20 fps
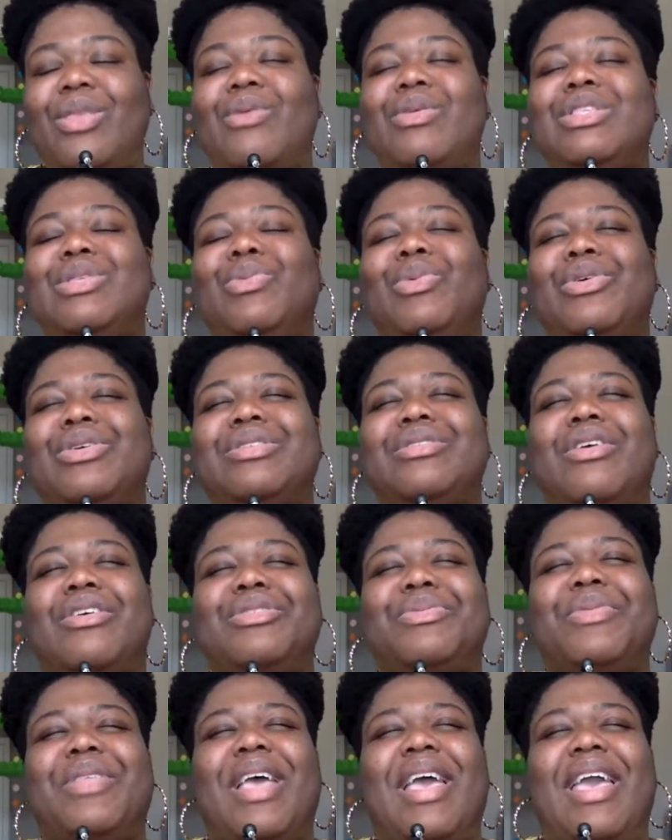It's where it
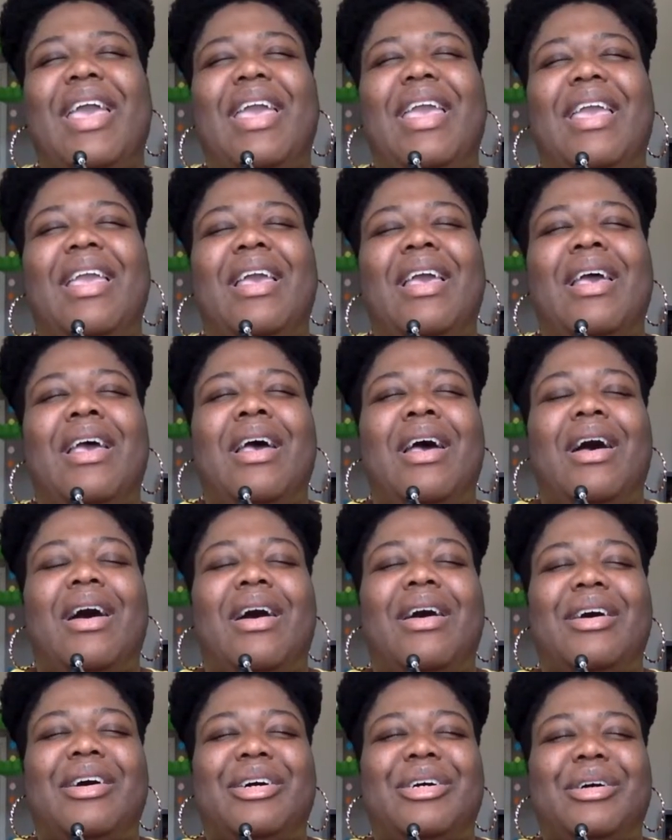starts with the A,
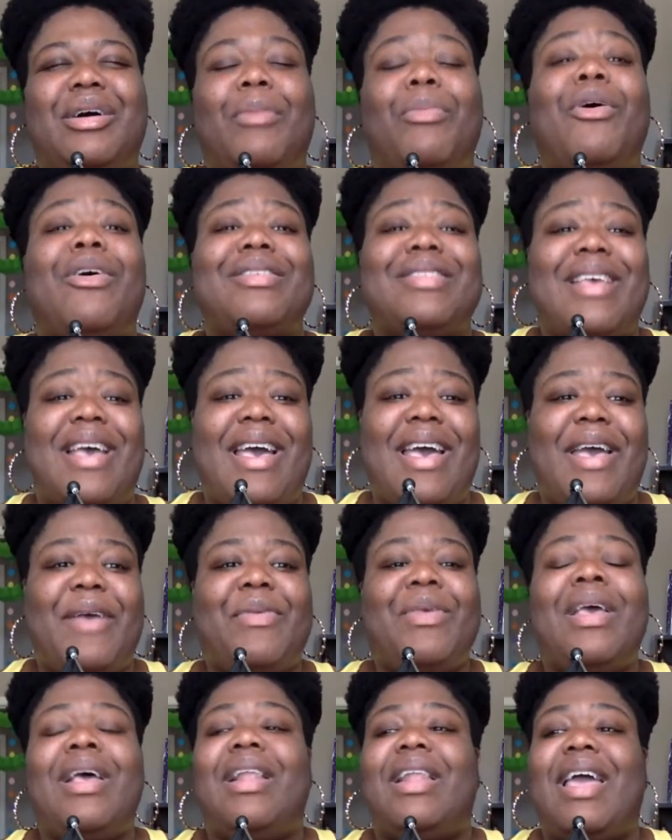apartheid.
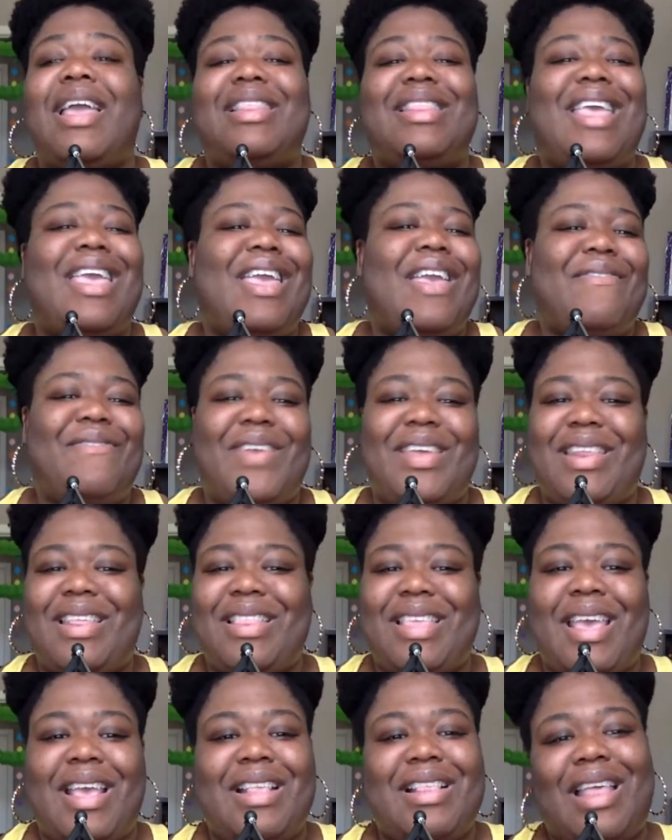Like they invented
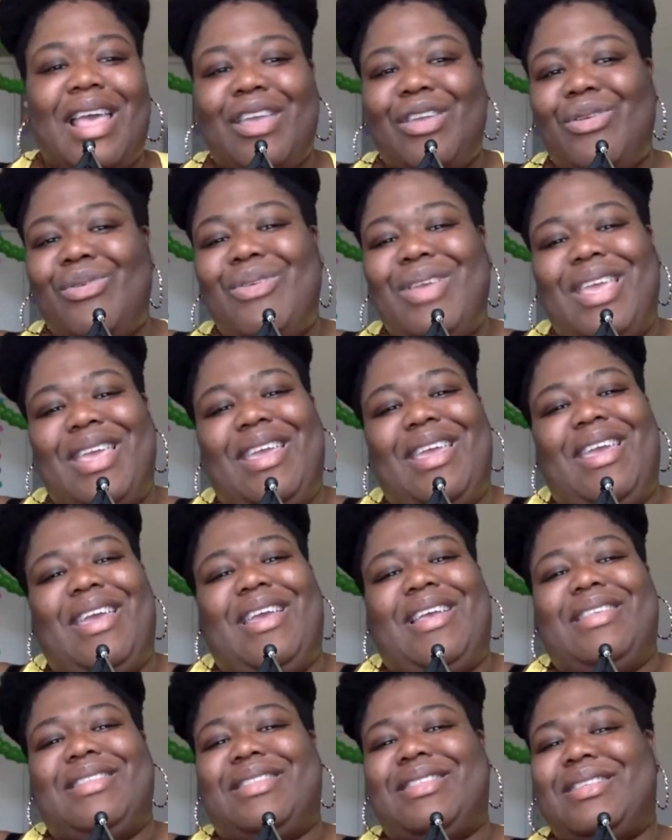that. Like you
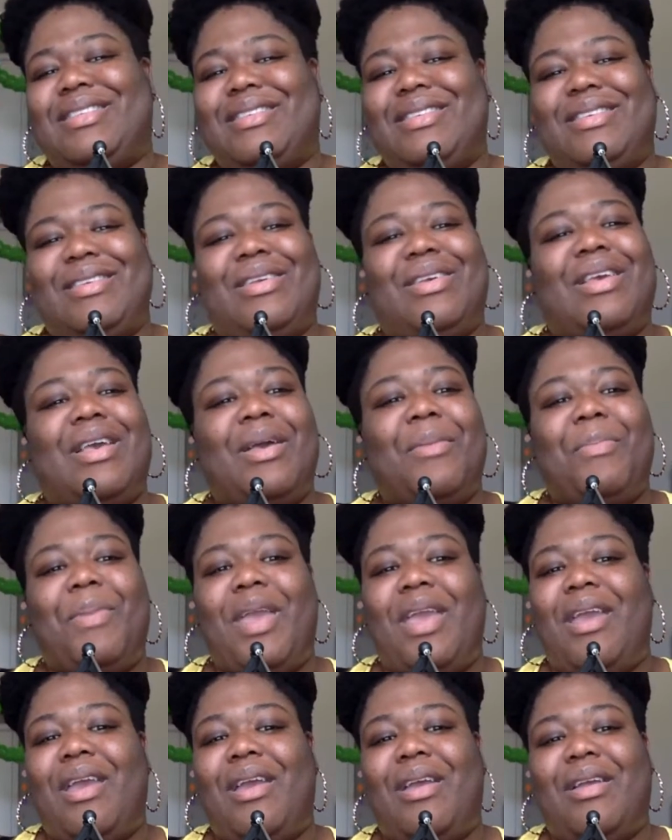can't
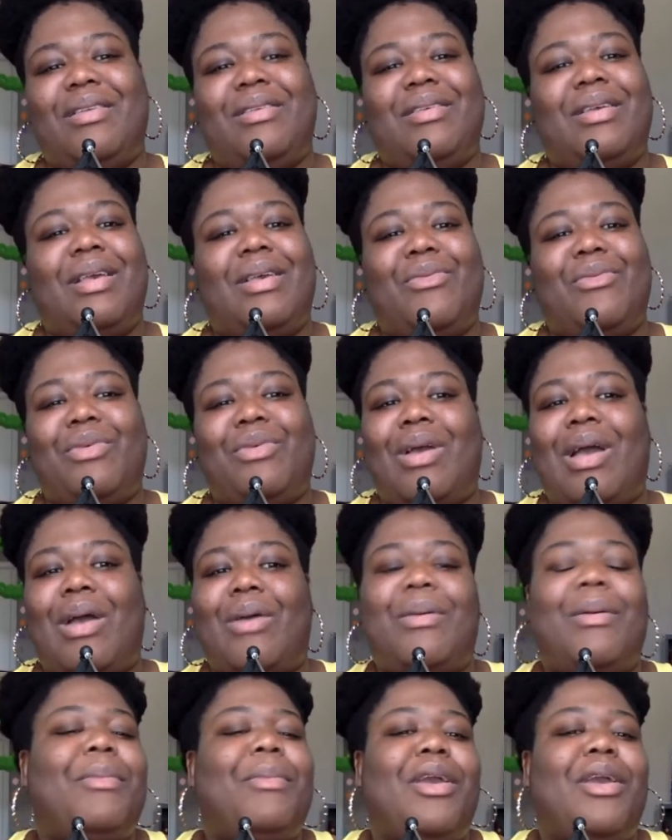compare
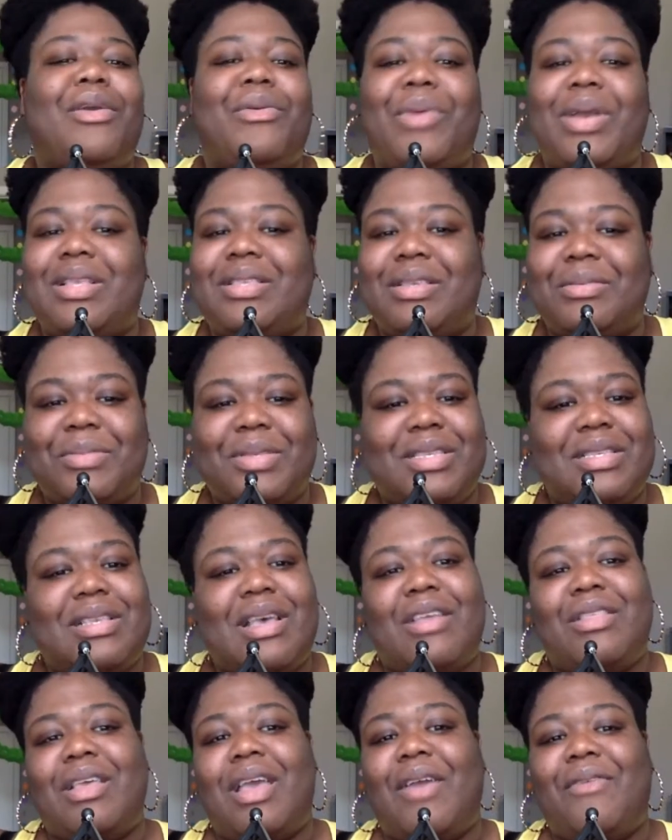American racism to
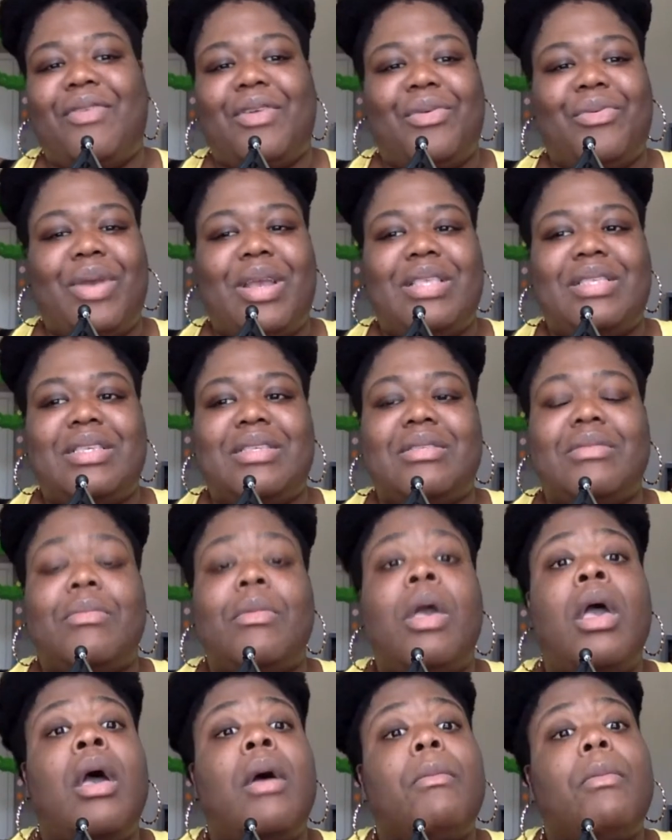South African racism.
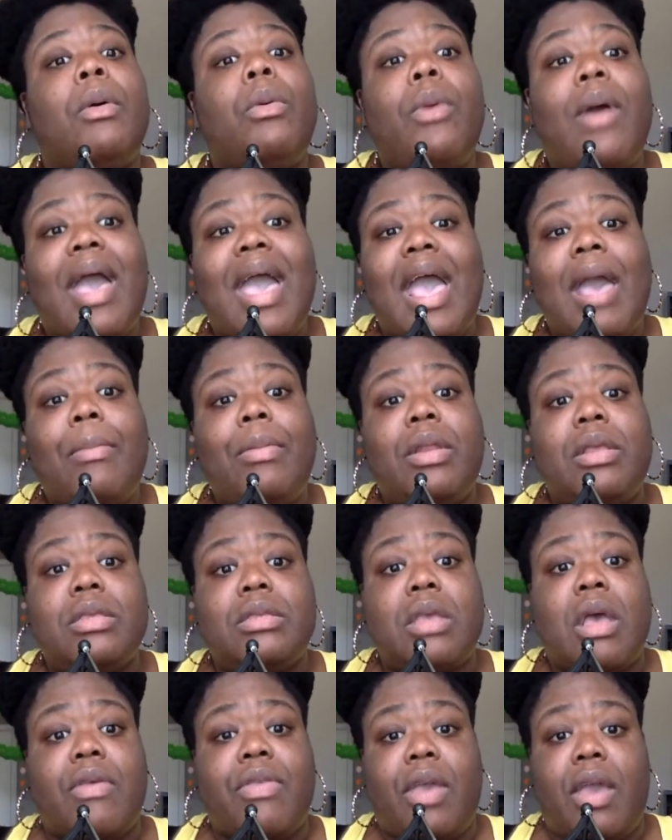But what happened in
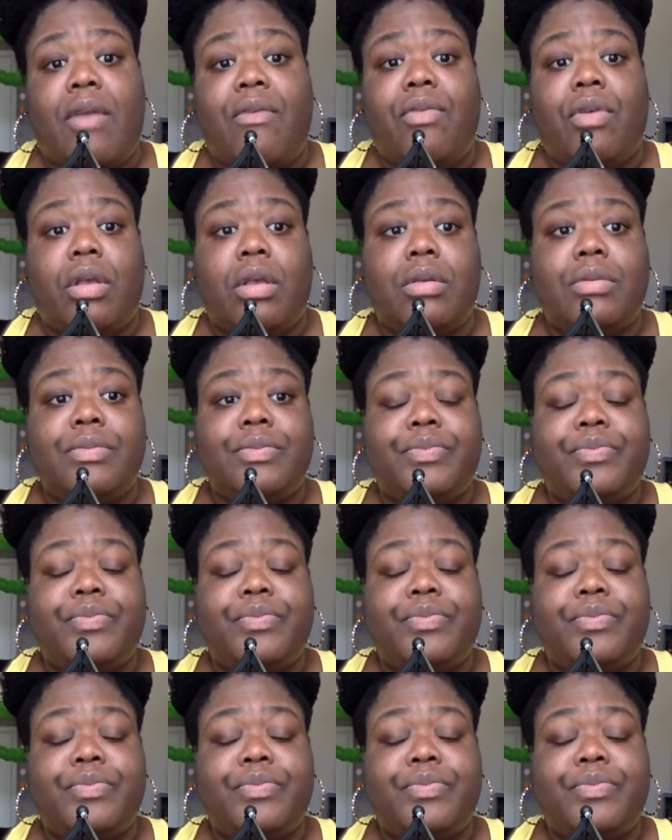South Africa?